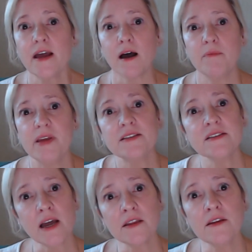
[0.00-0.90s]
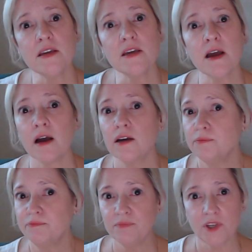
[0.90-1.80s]
based on the
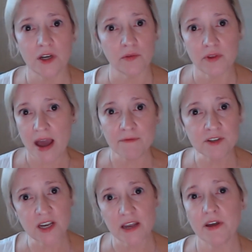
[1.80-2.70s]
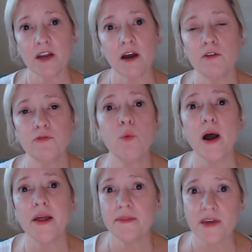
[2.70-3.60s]
affidavit of
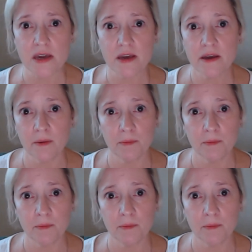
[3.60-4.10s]
what the